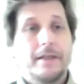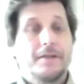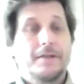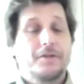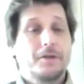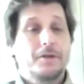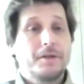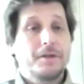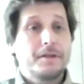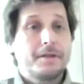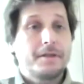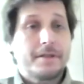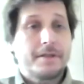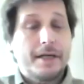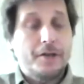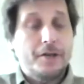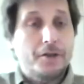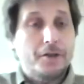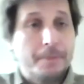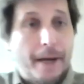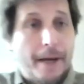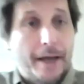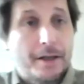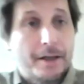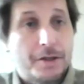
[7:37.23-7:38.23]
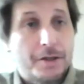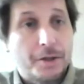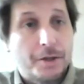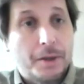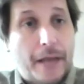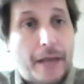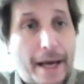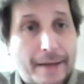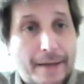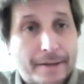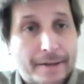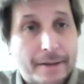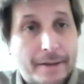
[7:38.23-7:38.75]
So this is central bank total
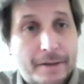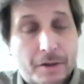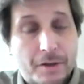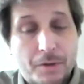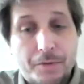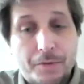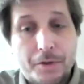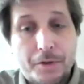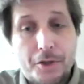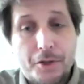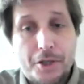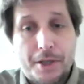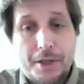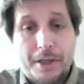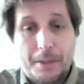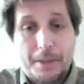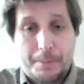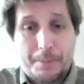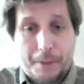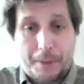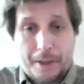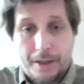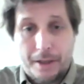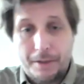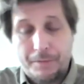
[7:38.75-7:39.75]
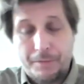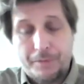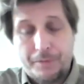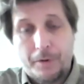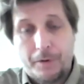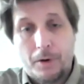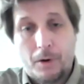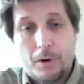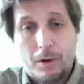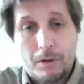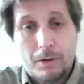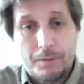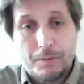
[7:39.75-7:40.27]
assets over GDP for
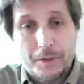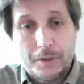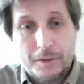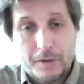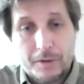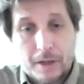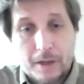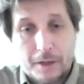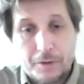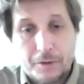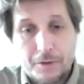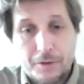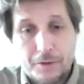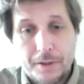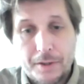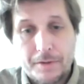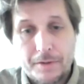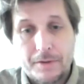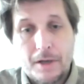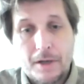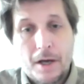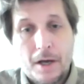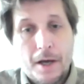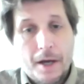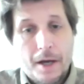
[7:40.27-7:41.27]
all of these countries.